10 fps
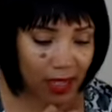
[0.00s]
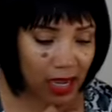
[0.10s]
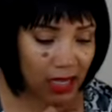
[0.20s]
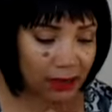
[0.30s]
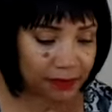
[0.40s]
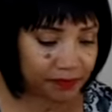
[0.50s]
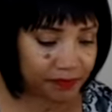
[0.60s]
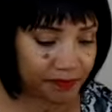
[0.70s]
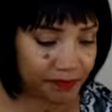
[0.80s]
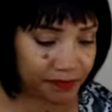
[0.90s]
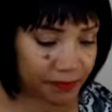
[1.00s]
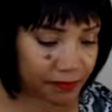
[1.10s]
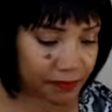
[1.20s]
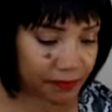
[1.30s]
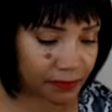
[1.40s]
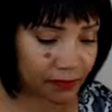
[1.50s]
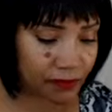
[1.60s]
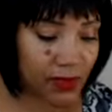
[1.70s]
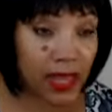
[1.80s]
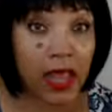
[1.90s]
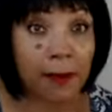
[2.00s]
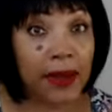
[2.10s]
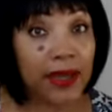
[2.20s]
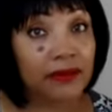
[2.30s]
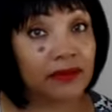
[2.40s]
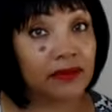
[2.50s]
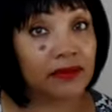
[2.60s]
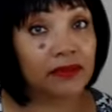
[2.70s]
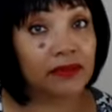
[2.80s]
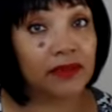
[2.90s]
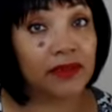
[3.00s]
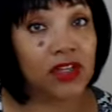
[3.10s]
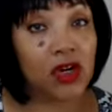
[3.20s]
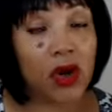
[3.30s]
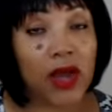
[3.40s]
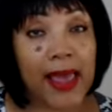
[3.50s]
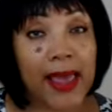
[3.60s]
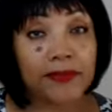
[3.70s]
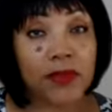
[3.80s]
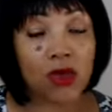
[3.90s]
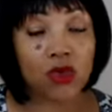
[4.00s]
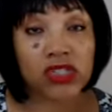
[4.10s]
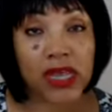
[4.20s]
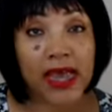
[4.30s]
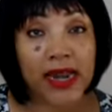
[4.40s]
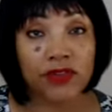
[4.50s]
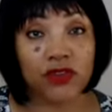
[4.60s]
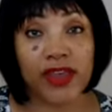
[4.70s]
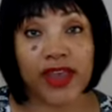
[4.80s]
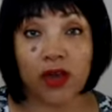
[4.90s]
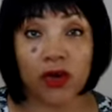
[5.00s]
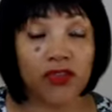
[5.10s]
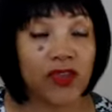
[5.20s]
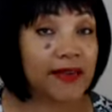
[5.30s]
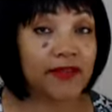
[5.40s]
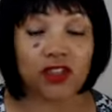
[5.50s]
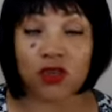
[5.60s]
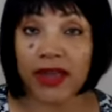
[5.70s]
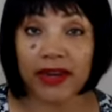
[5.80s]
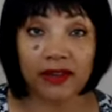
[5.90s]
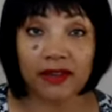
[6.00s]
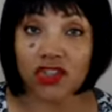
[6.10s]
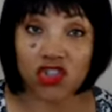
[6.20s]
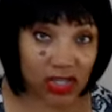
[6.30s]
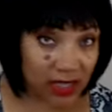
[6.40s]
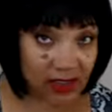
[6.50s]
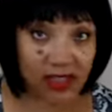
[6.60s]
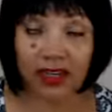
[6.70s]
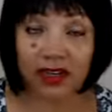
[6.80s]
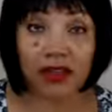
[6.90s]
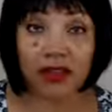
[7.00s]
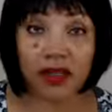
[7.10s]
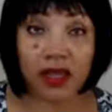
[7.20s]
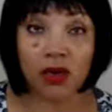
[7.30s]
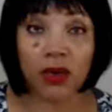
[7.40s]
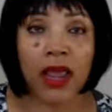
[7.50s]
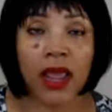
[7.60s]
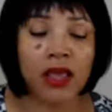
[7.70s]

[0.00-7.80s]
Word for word: Um, but you know, outside of a VA loan, if you have good credit, just get another loan.